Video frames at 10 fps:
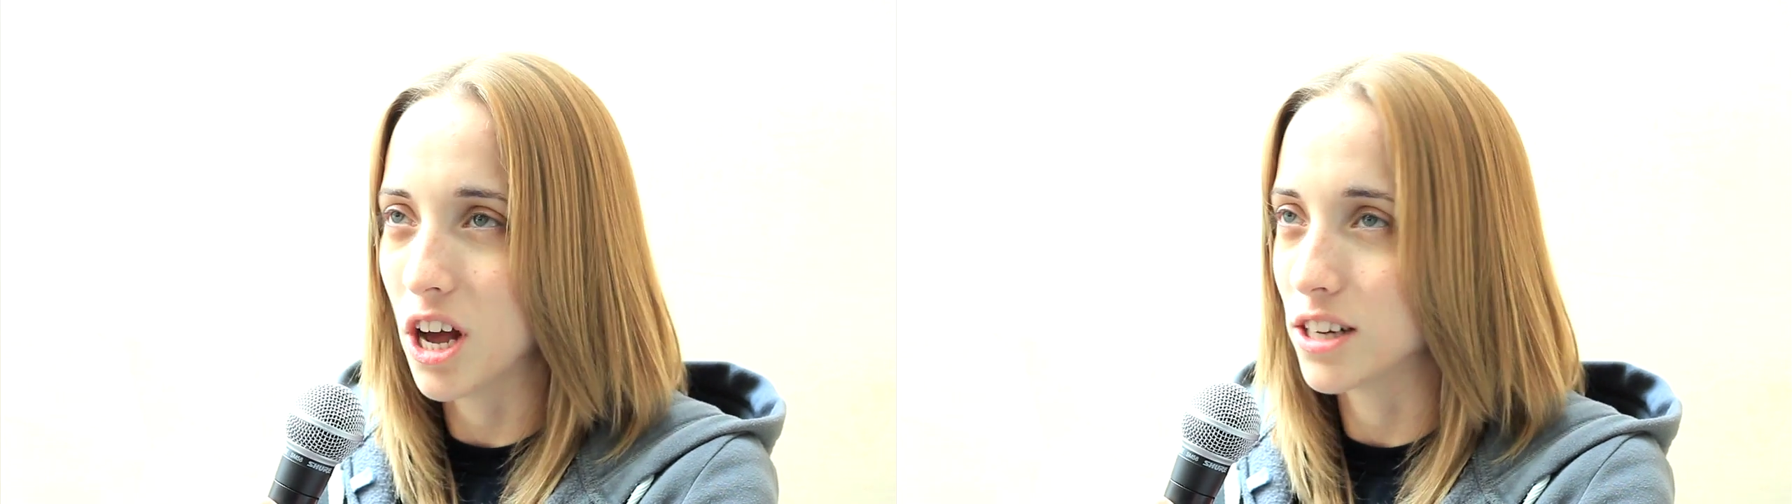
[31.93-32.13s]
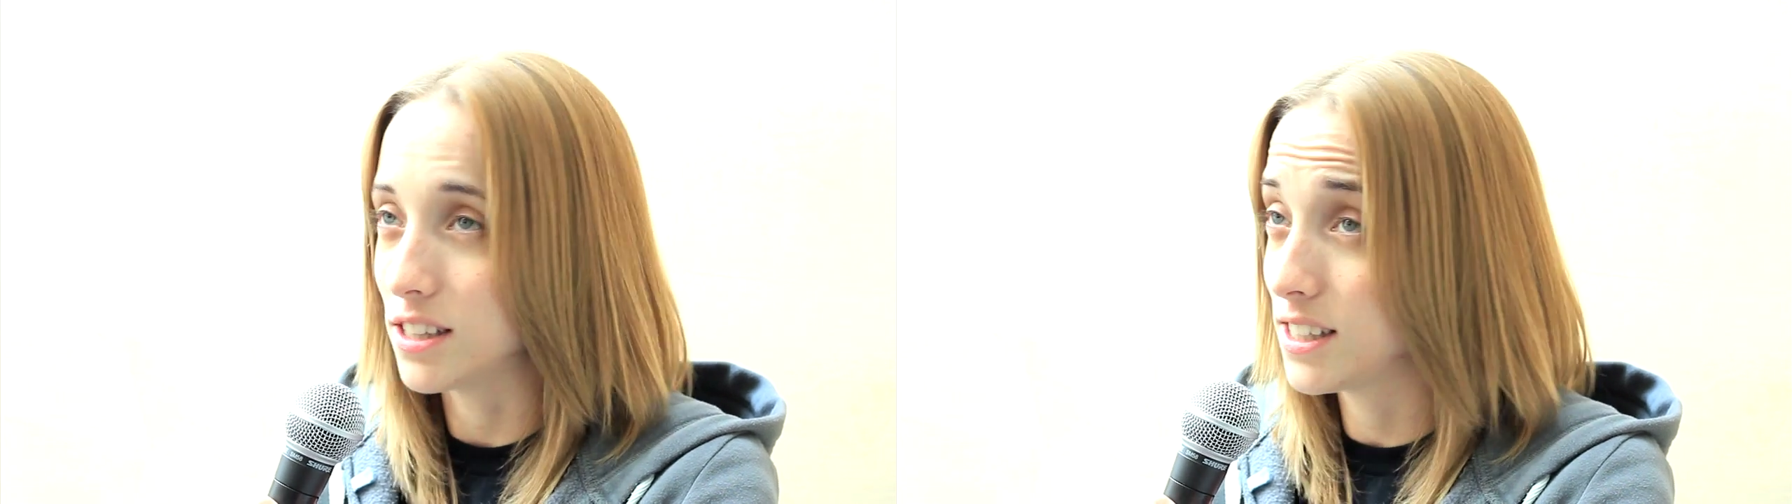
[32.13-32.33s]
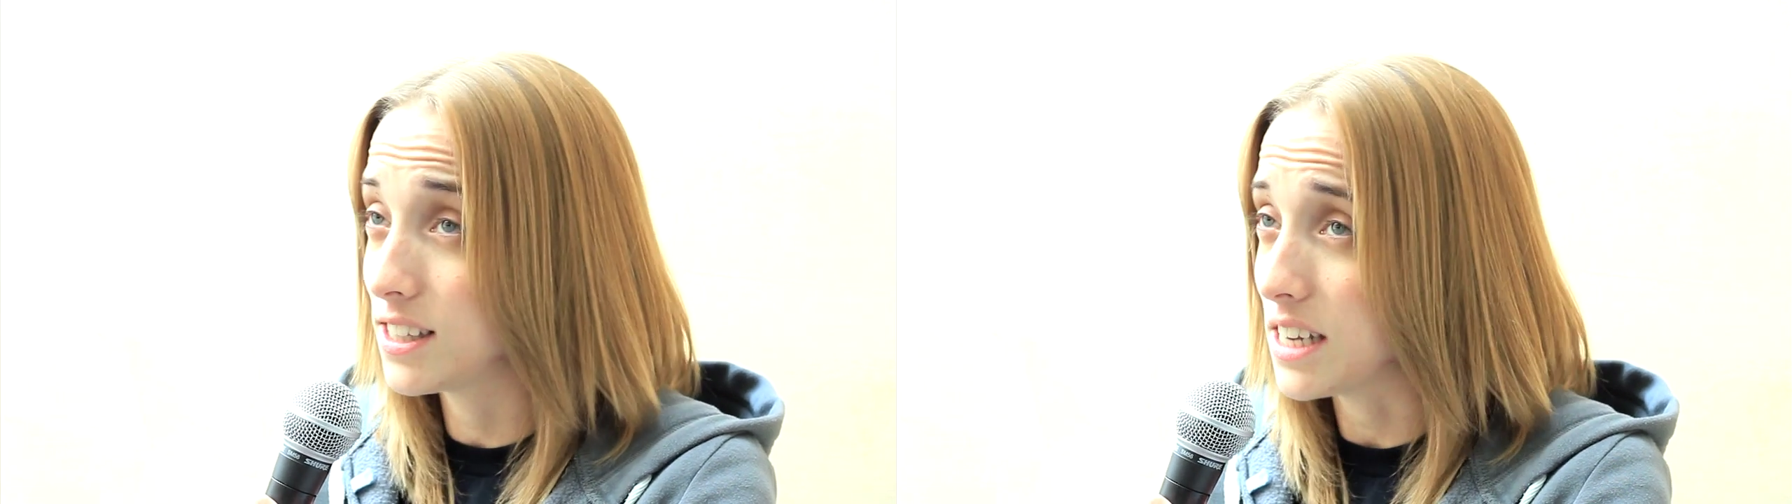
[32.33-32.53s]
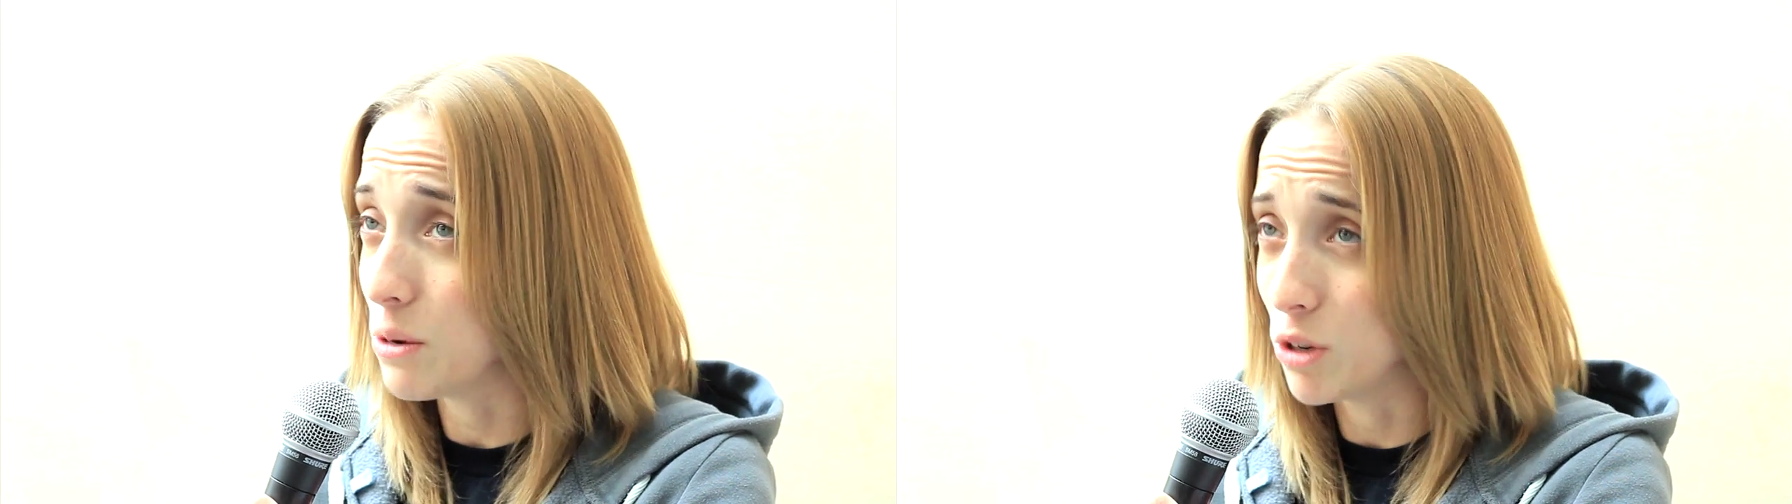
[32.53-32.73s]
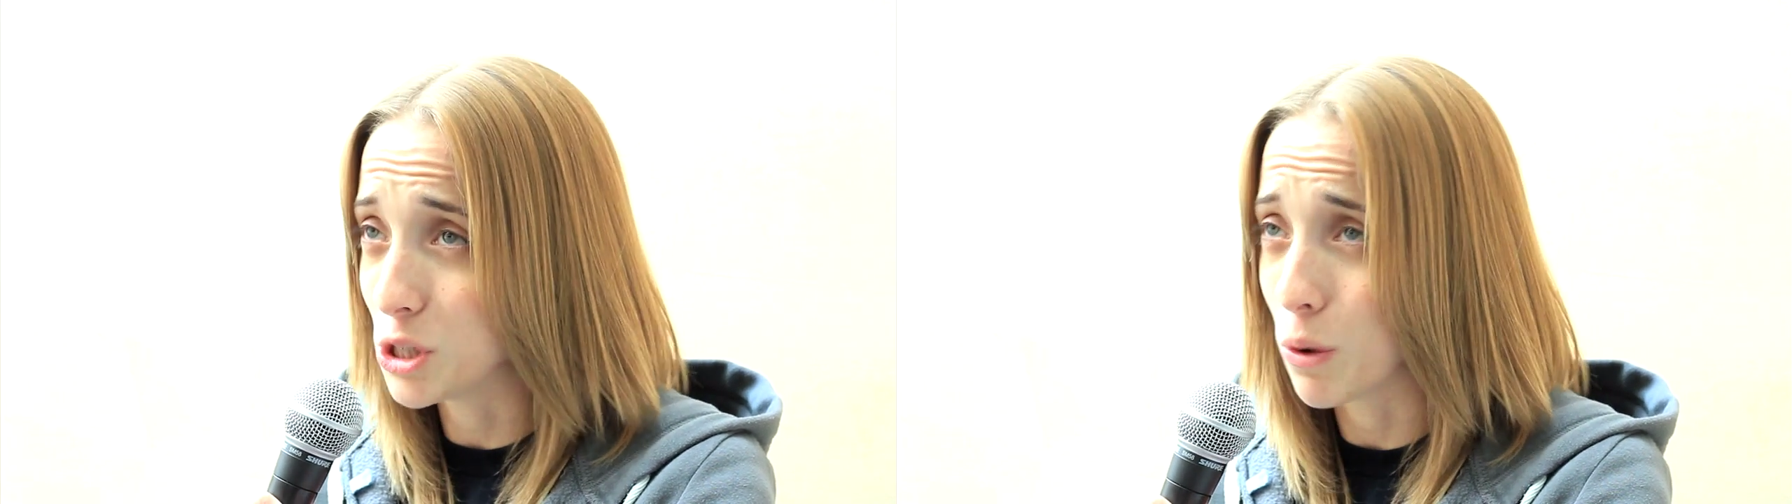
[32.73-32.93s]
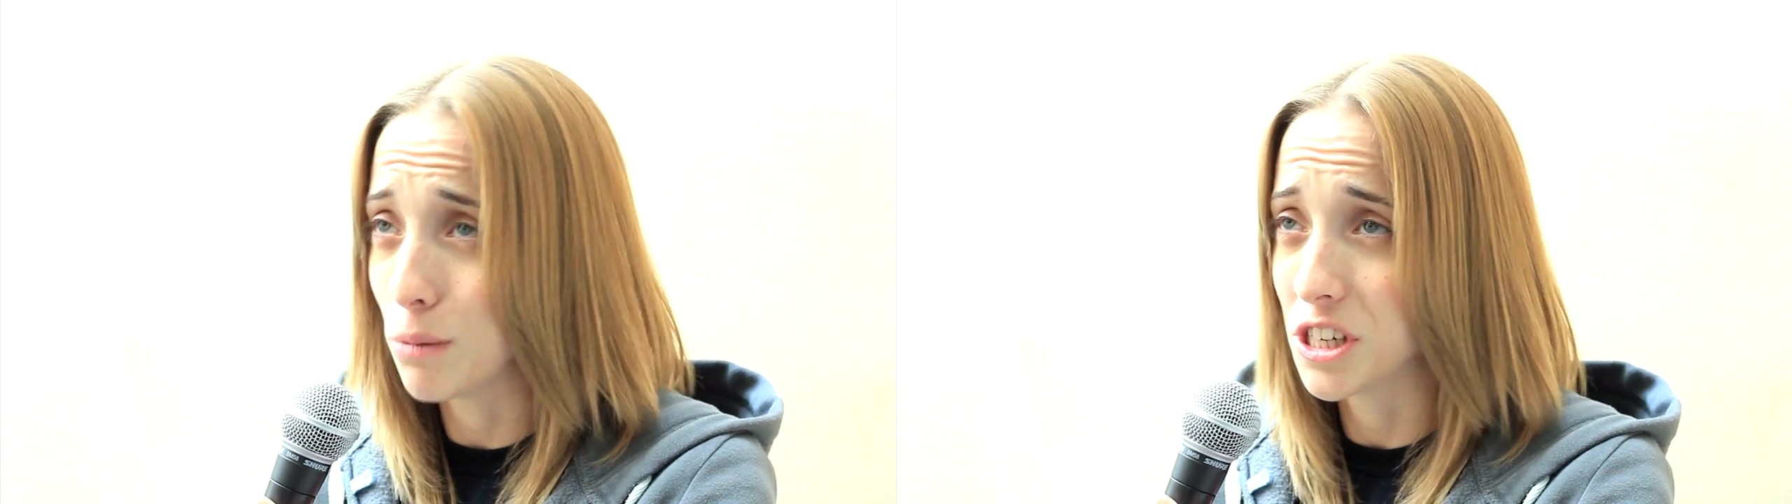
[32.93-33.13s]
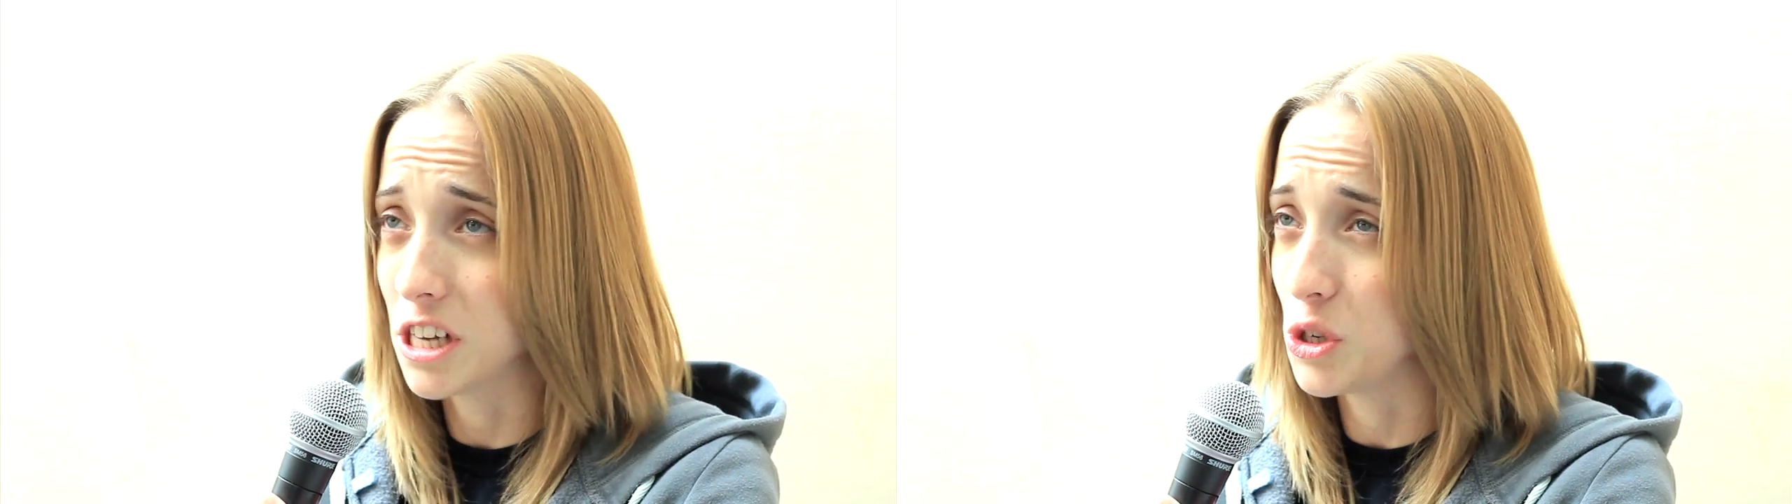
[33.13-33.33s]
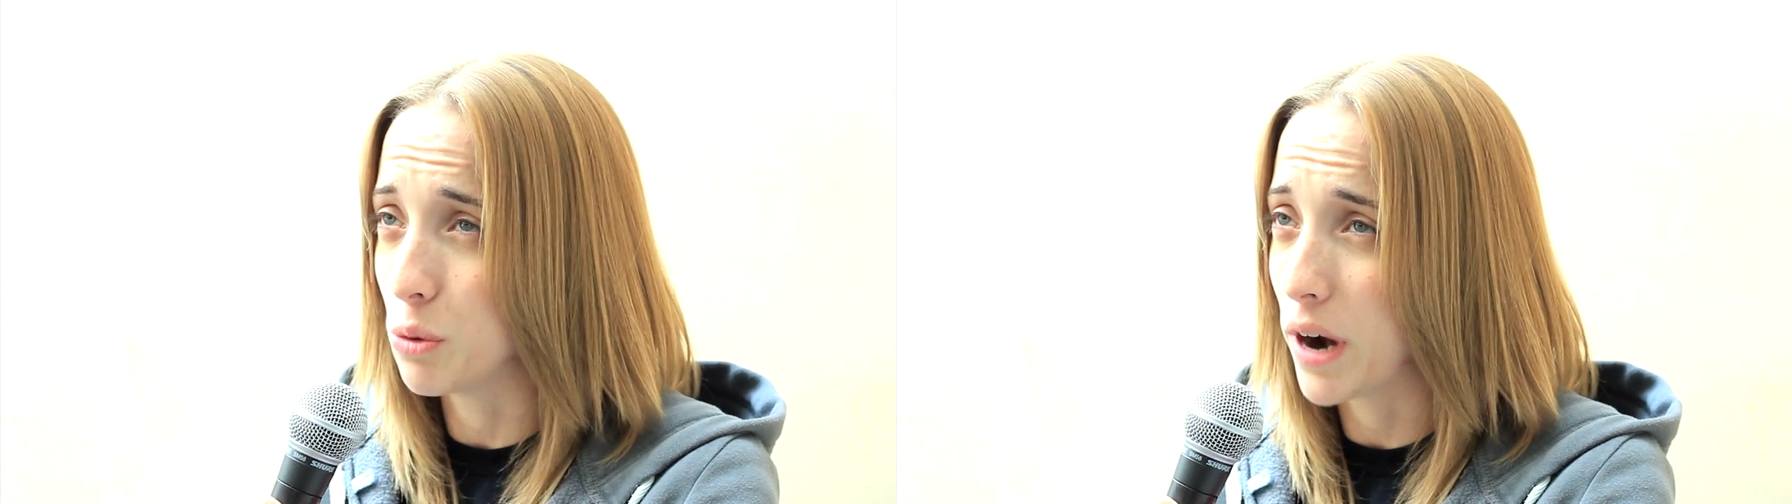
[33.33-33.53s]
not see which
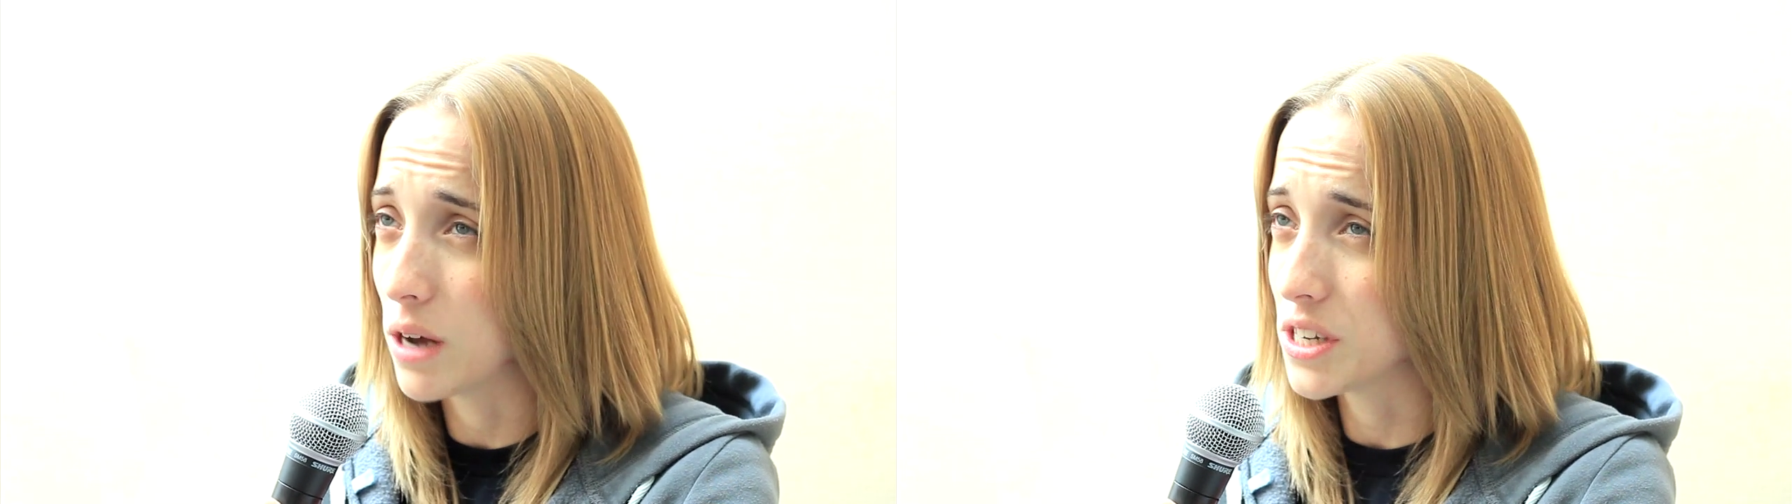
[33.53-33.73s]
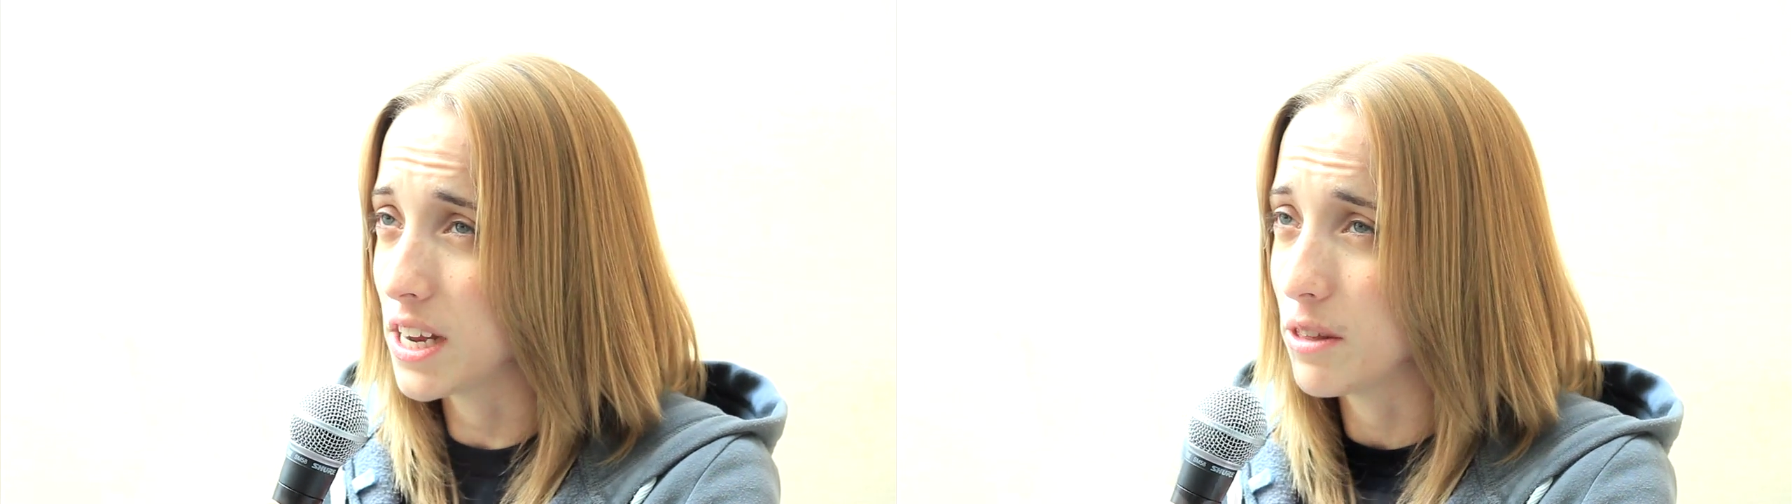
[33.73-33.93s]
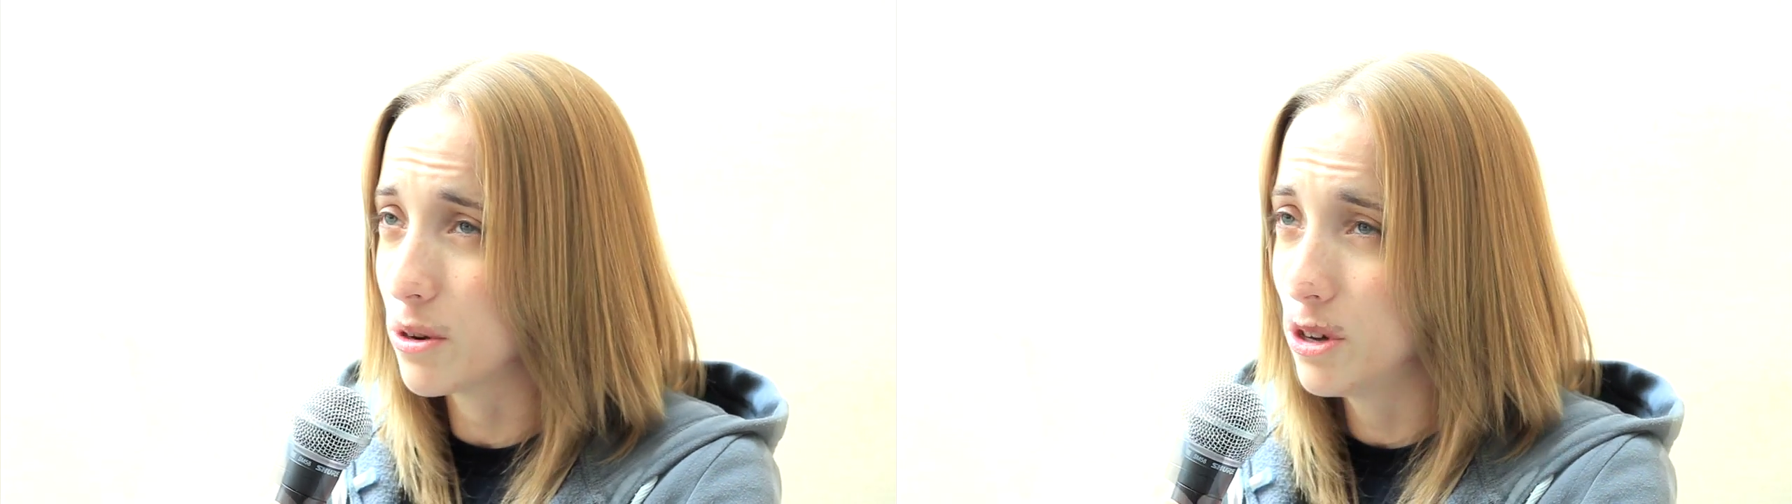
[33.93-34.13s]
websites you're browsing either.